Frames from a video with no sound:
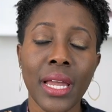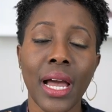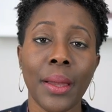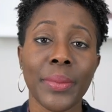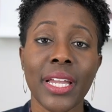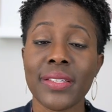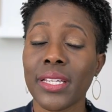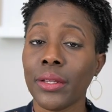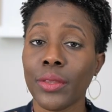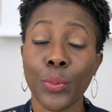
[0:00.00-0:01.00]
um, because
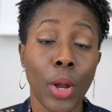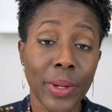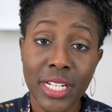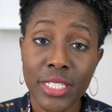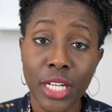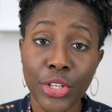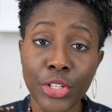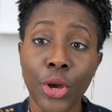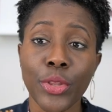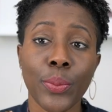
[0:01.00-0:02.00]
they're, they're probably going to tell you
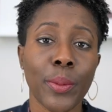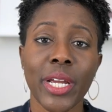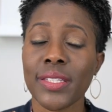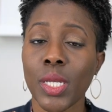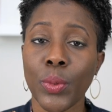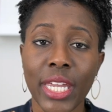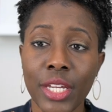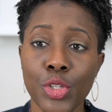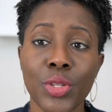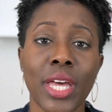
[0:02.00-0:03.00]
no. They're probably going to say we
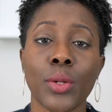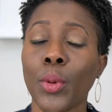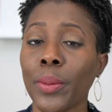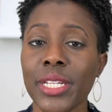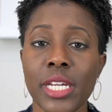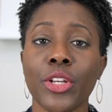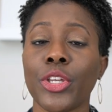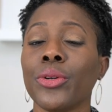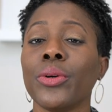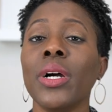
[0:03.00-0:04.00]
can't do that, and probably tell
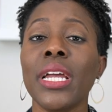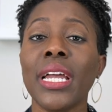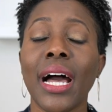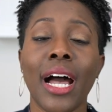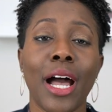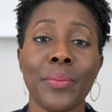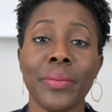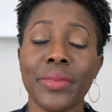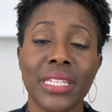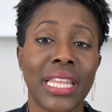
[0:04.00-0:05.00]
you
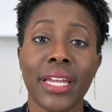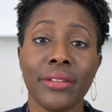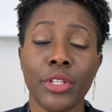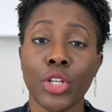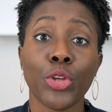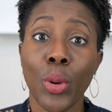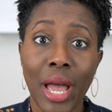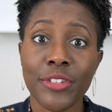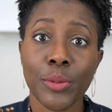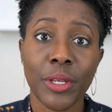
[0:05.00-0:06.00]
um, that, you know, you
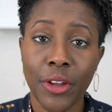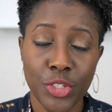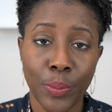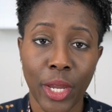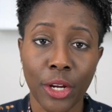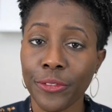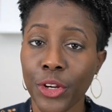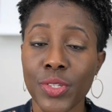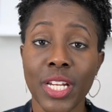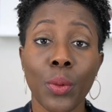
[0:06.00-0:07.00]
have to be foster parent
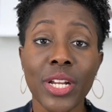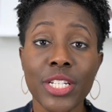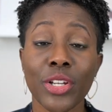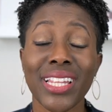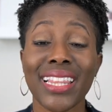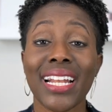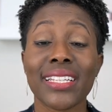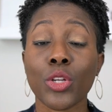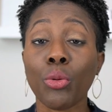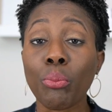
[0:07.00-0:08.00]
first. And I want to tell you that that
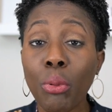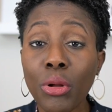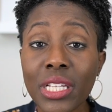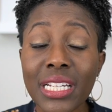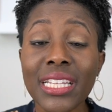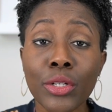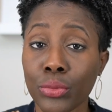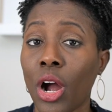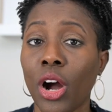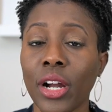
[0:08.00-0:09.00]
is completely
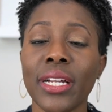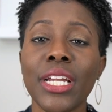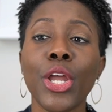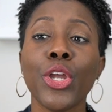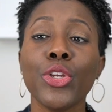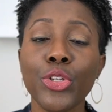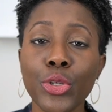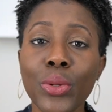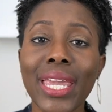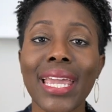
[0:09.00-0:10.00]
wrong.
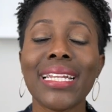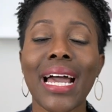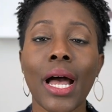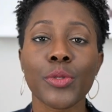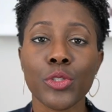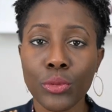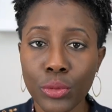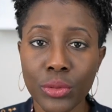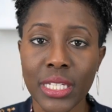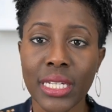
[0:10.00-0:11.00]
You can
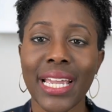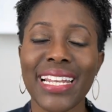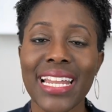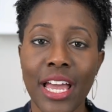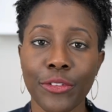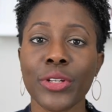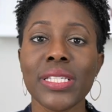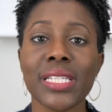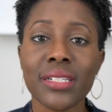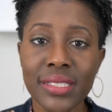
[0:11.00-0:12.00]
absolutely, in every
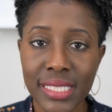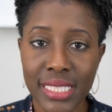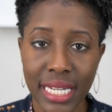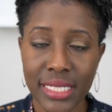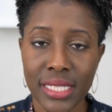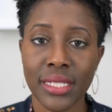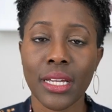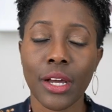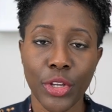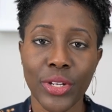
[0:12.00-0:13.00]
single state
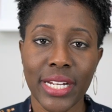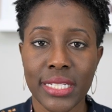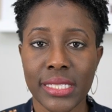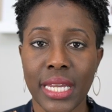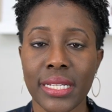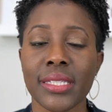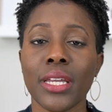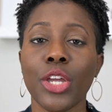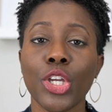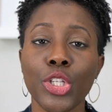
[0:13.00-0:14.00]
of the United States,
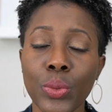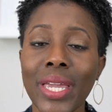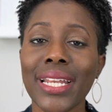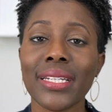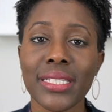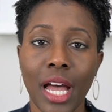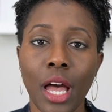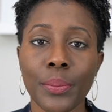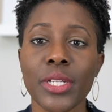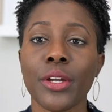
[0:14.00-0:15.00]
you can
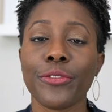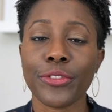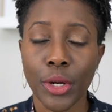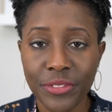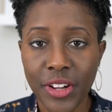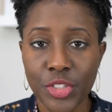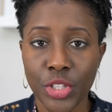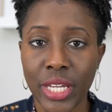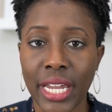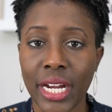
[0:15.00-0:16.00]
adopt from
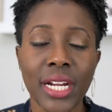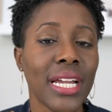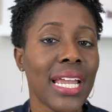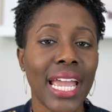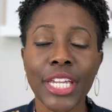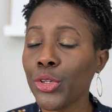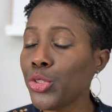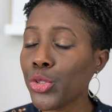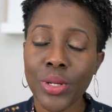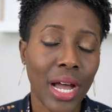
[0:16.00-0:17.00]
foster care, and you
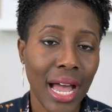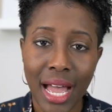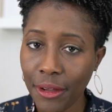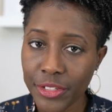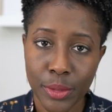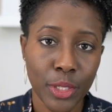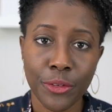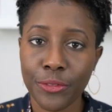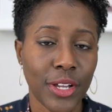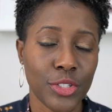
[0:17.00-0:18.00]
do not have to be
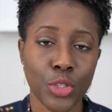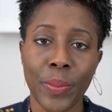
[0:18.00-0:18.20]
a foster